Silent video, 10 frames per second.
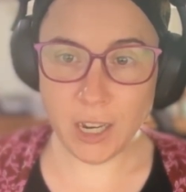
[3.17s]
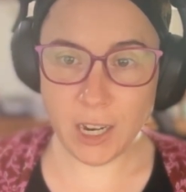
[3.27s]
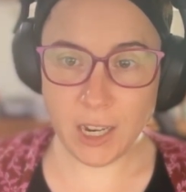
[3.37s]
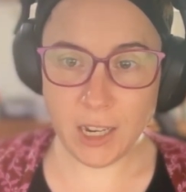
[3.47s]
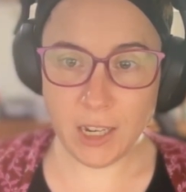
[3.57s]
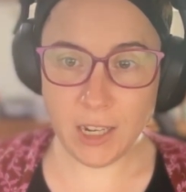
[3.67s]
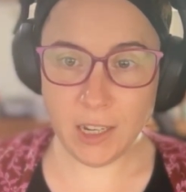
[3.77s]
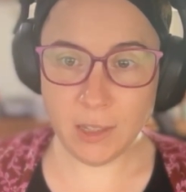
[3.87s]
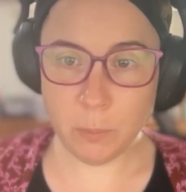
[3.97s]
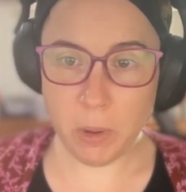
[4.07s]
Teddy
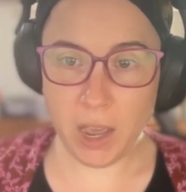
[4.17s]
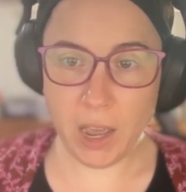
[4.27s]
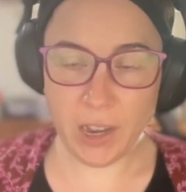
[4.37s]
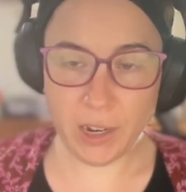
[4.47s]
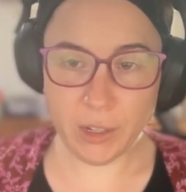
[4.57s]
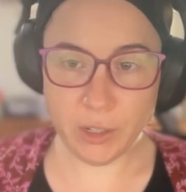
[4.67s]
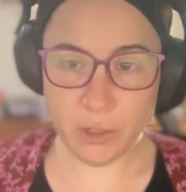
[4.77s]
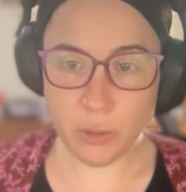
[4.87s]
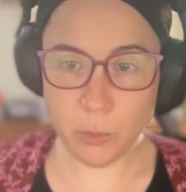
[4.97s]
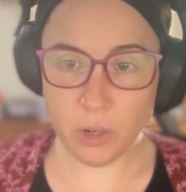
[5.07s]
is back
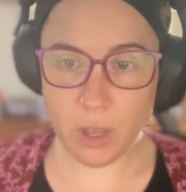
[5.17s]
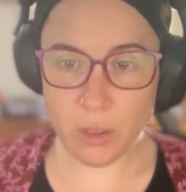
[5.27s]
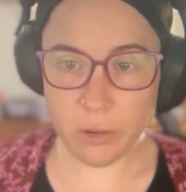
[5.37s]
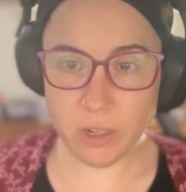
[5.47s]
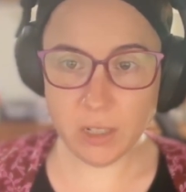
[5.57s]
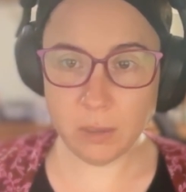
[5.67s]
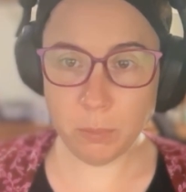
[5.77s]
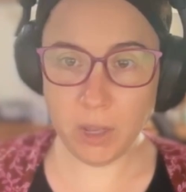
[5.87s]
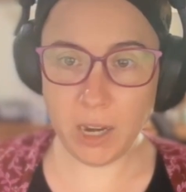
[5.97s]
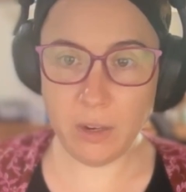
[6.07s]
to do another
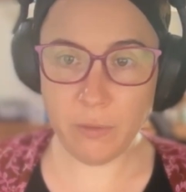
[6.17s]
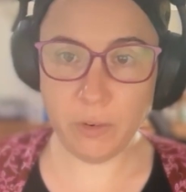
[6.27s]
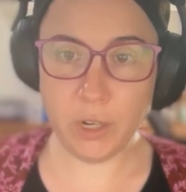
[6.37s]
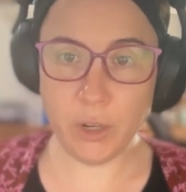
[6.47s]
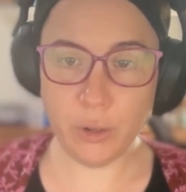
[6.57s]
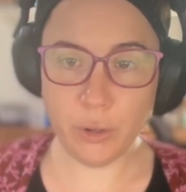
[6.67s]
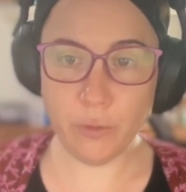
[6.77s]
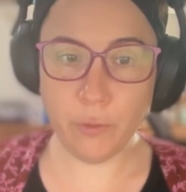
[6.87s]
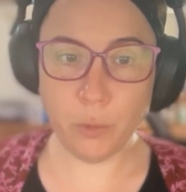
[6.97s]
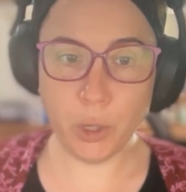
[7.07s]
explainer
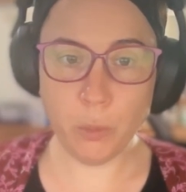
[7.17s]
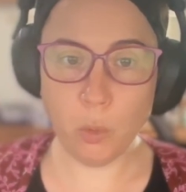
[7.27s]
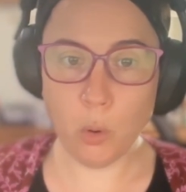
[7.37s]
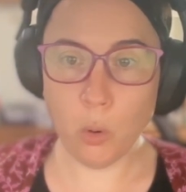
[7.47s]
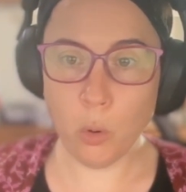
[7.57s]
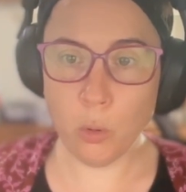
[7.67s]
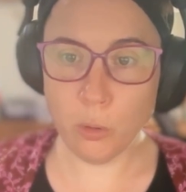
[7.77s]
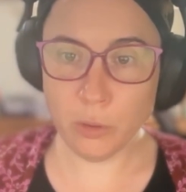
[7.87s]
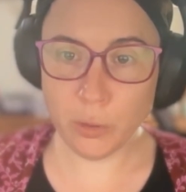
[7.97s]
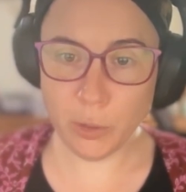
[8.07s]
video for you
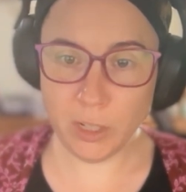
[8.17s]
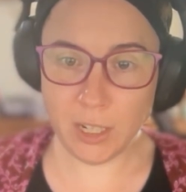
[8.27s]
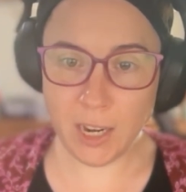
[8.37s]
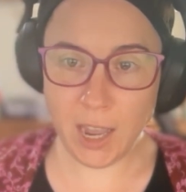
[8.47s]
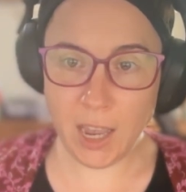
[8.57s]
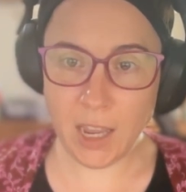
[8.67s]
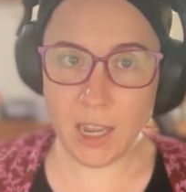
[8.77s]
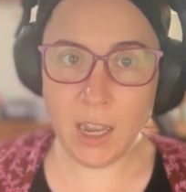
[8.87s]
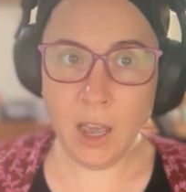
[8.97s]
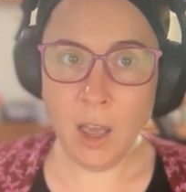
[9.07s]
all. So
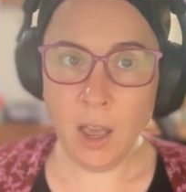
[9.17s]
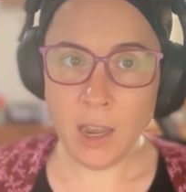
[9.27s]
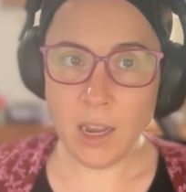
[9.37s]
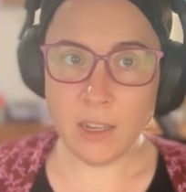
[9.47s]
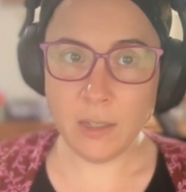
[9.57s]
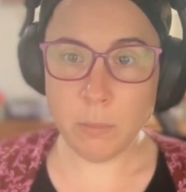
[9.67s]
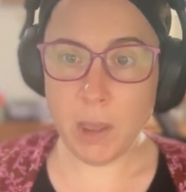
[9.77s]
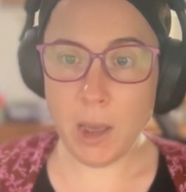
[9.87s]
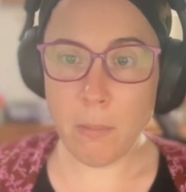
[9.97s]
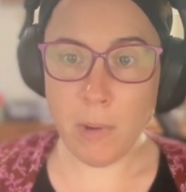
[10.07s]
today is
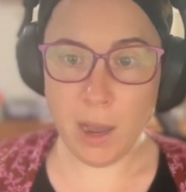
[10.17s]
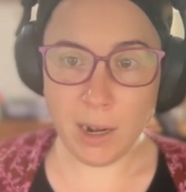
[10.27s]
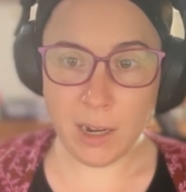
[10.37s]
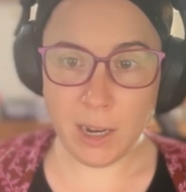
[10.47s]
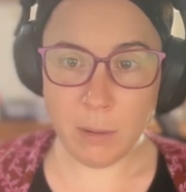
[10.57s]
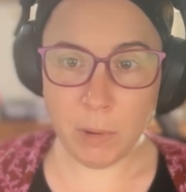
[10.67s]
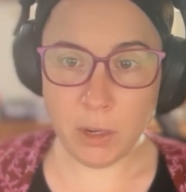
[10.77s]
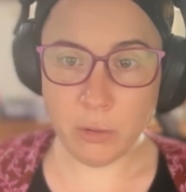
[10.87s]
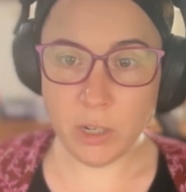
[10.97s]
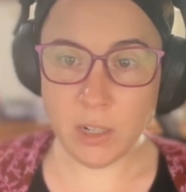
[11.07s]
about marketing
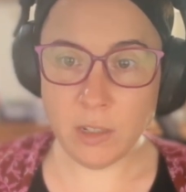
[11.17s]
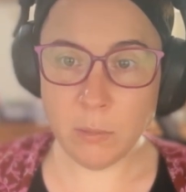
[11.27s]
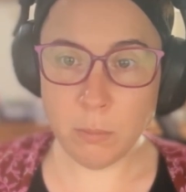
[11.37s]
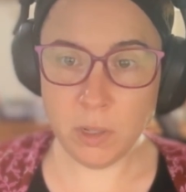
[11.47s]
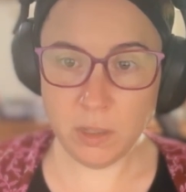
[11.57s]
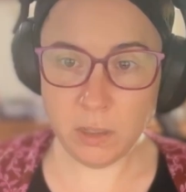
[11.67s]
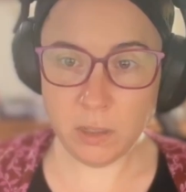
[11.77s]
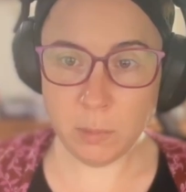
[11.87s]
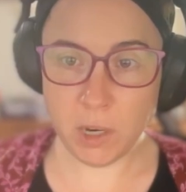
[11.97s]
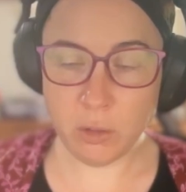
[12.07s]
metrics and
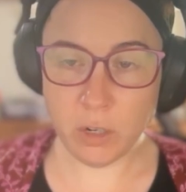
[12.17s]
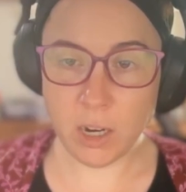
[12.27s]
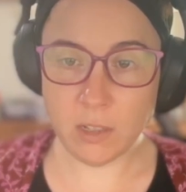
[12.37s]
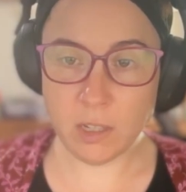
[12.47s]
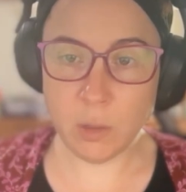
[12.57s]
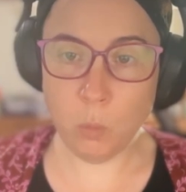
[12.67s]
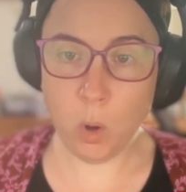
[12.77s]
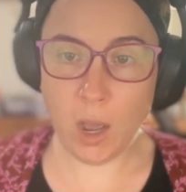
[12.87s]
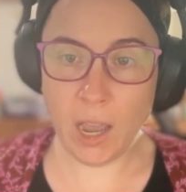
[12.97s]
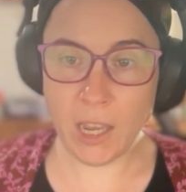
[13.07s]
business metrics and
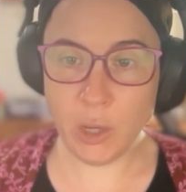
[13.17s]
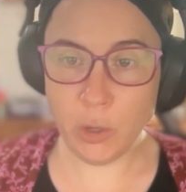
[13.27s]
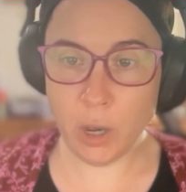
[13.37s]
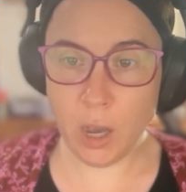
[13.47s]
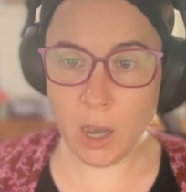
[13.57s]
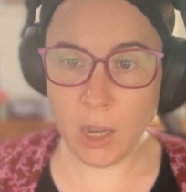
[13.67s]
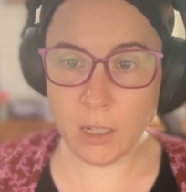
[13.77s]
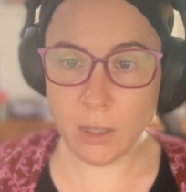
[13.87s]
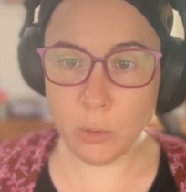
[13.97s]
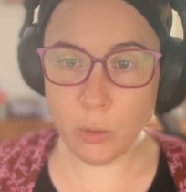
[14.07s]
why you
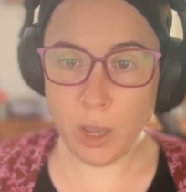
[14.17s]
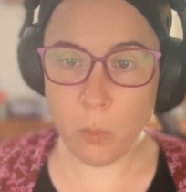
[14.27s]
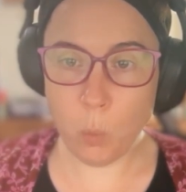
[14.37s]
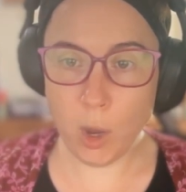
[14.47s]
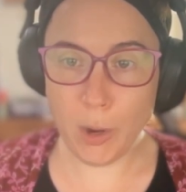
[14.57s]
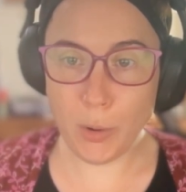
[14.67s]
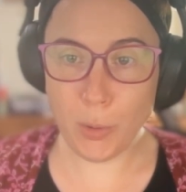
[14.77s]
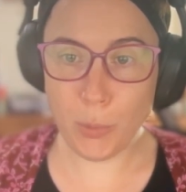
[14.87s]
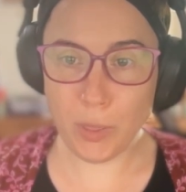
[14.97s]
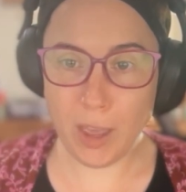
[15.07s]
can't look at
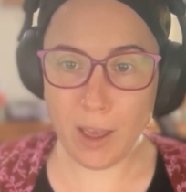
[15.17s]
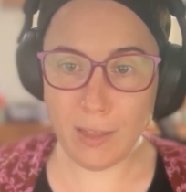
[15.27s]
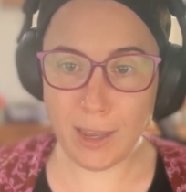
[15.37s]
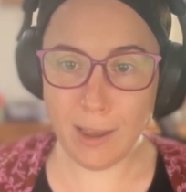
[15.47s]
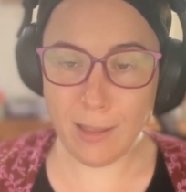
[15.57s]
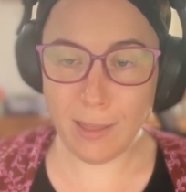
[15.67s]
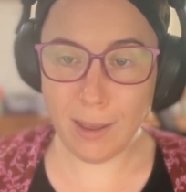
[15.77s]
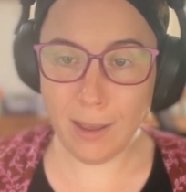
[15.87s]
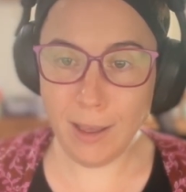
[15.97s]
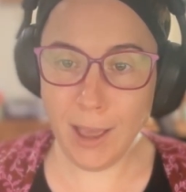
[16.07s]
one without the
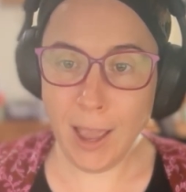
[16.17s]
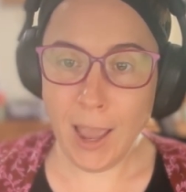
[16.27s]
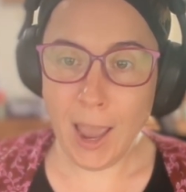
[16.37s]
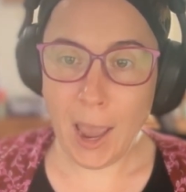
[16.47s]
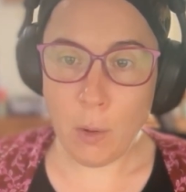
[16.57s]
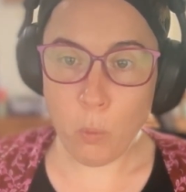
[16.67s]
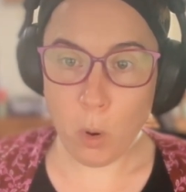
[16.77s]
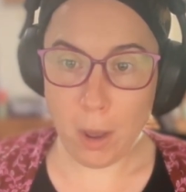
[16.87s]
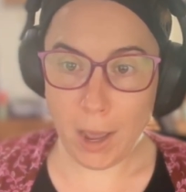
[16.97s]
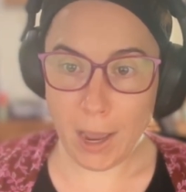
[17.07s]
other and
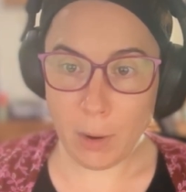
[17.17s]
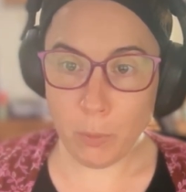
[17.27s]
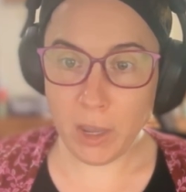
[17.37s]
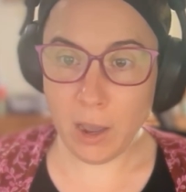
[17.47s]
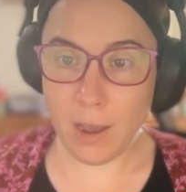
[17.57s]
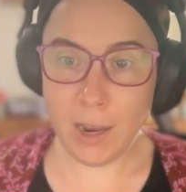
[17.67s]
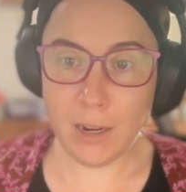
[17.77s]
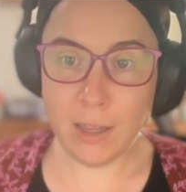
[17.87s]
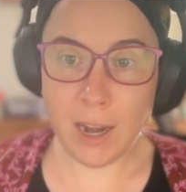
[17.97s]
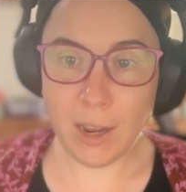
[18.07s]
why we
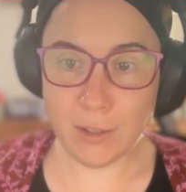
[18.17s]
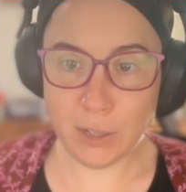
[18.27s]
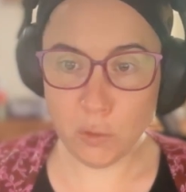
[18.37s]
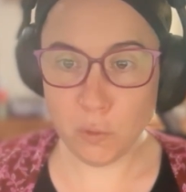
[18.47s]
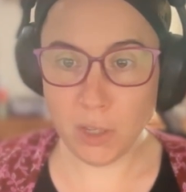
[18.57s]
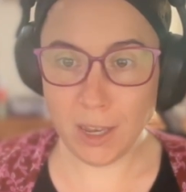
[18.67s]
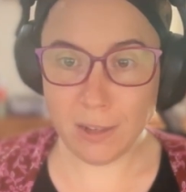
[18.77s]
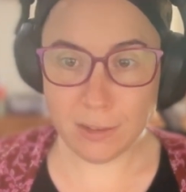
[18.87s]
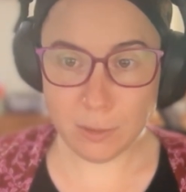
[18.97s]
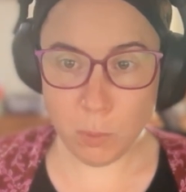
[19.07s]
can't let ourselves
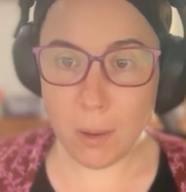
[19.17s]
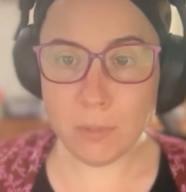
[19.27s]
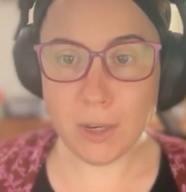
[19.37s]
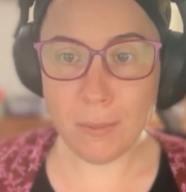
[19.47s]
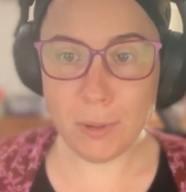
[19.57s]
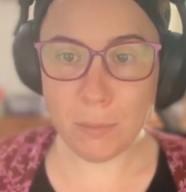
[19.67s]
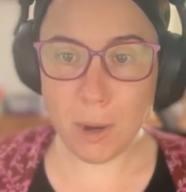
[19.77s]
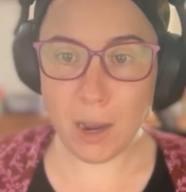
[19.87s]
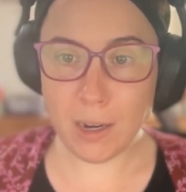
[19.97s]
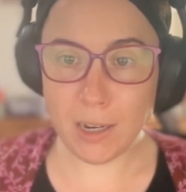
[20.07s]
get swept up in
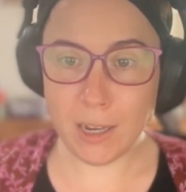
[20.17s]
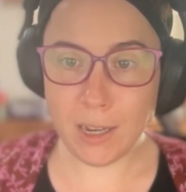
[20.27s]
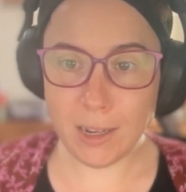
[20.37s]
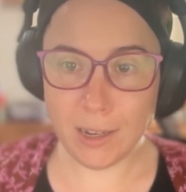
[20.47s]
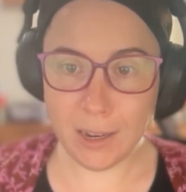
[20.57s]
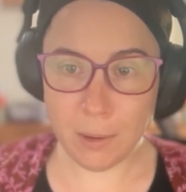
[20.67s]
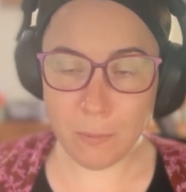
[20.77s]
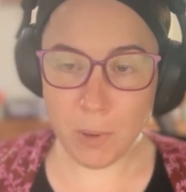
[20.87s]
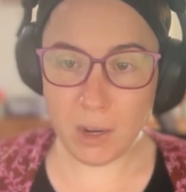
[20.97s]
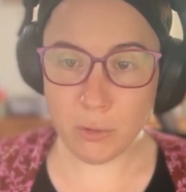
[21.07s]
marketing
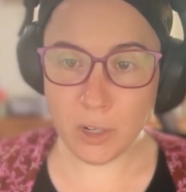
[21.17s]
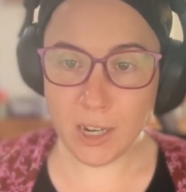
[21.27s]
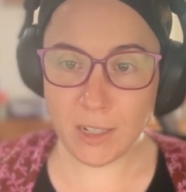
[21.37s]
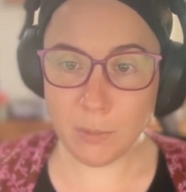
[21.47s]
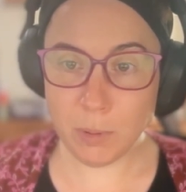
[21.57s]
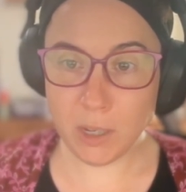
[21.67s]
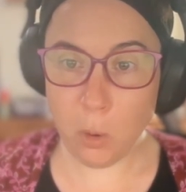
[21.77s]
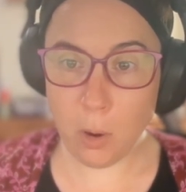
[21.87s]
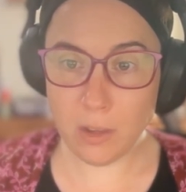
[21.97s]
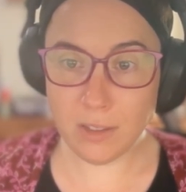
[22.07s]
metrics
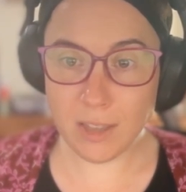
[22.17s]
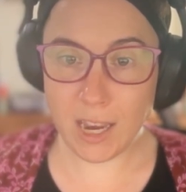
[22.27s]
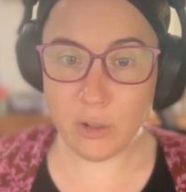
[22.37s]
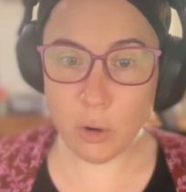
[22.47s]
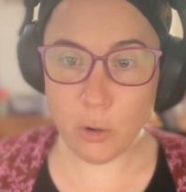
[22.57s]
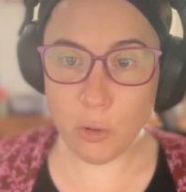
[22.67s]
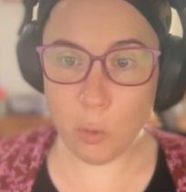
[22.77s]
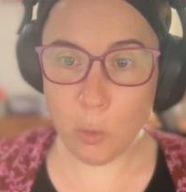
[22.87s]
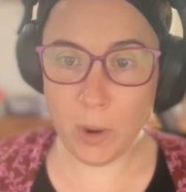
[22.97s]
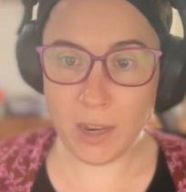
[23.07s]
because they don't
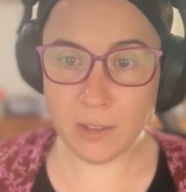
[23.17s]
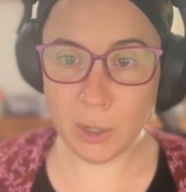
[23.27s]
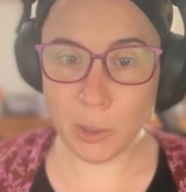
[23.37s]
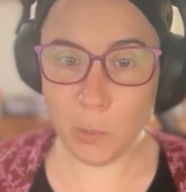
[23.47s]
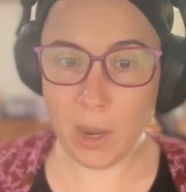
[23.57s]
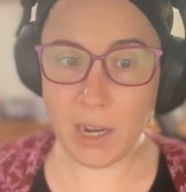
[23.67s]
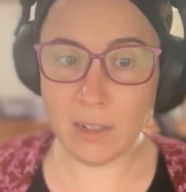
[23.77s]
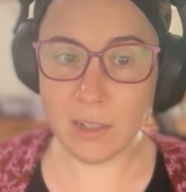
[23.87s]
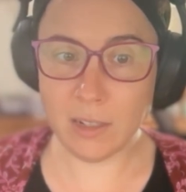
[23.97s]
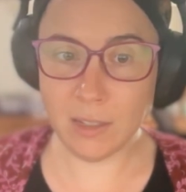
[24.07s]
always
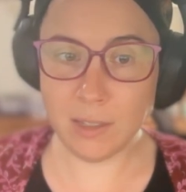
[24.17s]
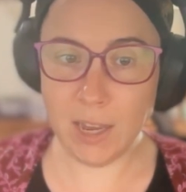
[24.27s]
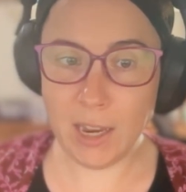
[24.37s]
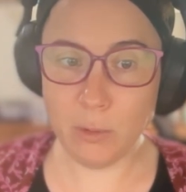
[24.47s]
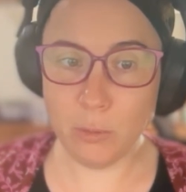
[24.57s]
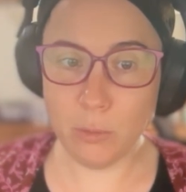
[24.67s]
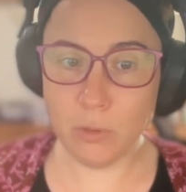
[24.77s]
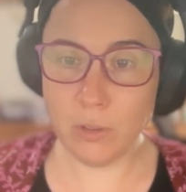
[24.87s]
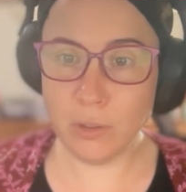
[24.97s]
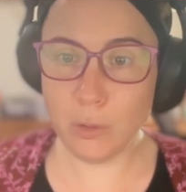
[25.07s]
equate to sales.